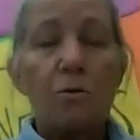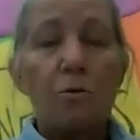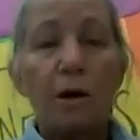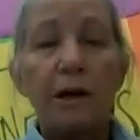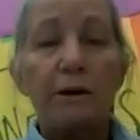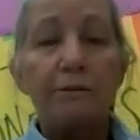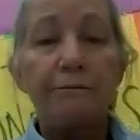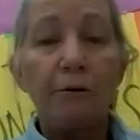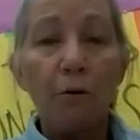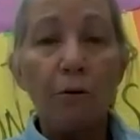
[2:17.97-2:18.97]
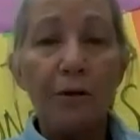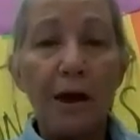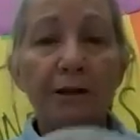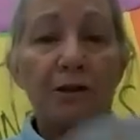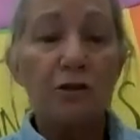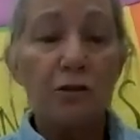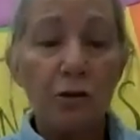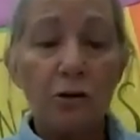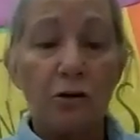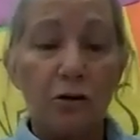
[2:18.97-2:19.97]
We're going to fold that
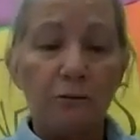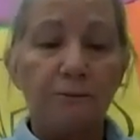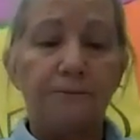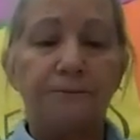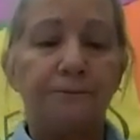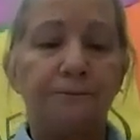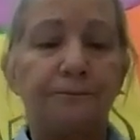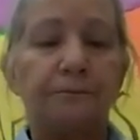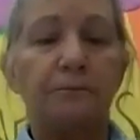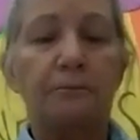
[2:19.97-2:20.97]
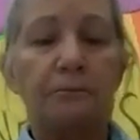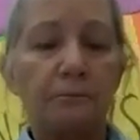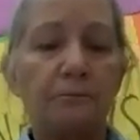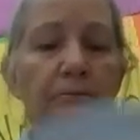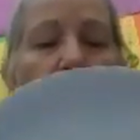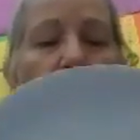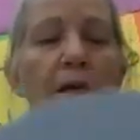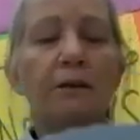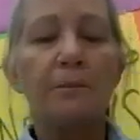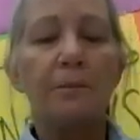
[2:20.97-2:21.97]
circle,
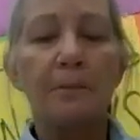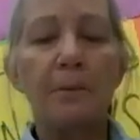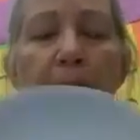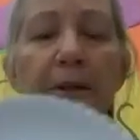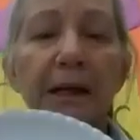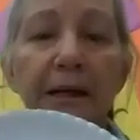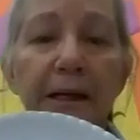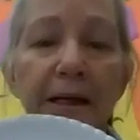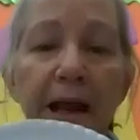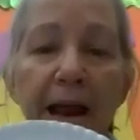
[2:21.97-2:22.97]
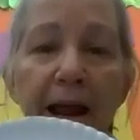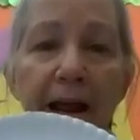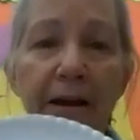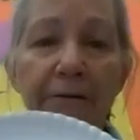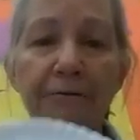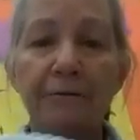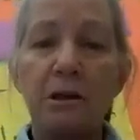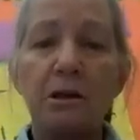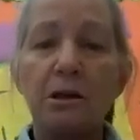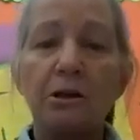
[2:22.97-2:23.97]
the paper plate, in half
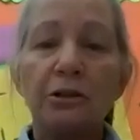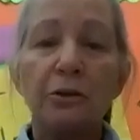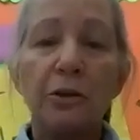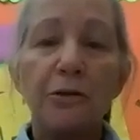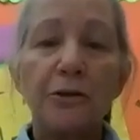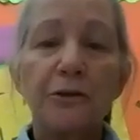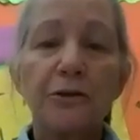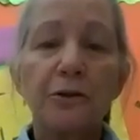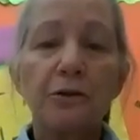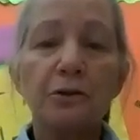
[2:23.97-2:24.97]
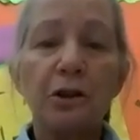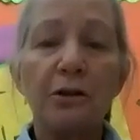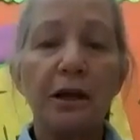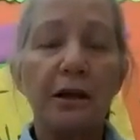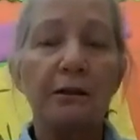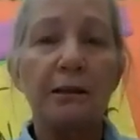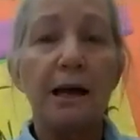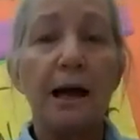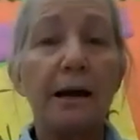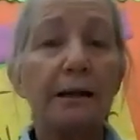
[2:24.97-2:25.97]
so that the circle's on the
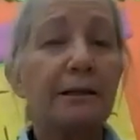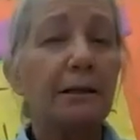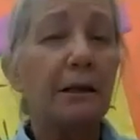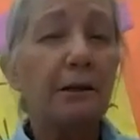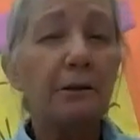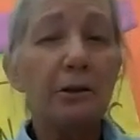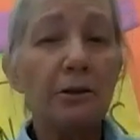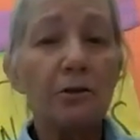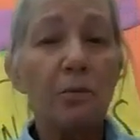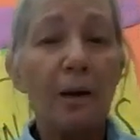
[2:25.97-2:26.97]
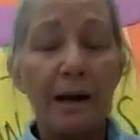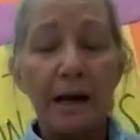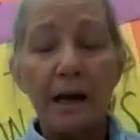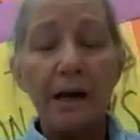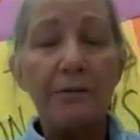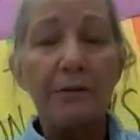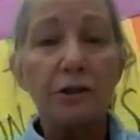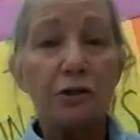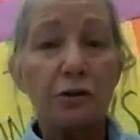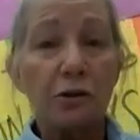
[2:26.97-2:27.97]
outside. It's the easiest way to cut the
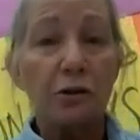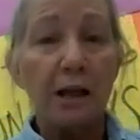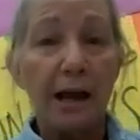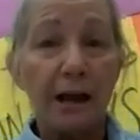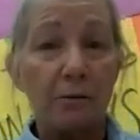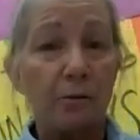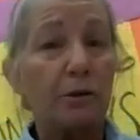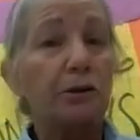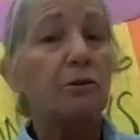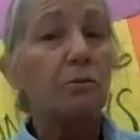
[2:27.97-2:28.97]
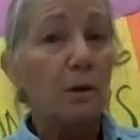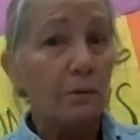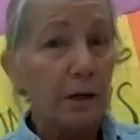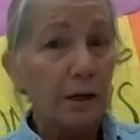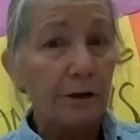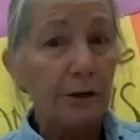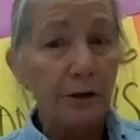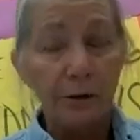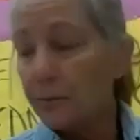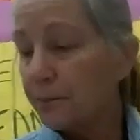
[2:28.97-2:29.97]
circle out, which is what we're going to
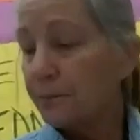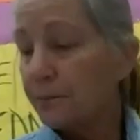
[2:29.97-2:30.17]
do.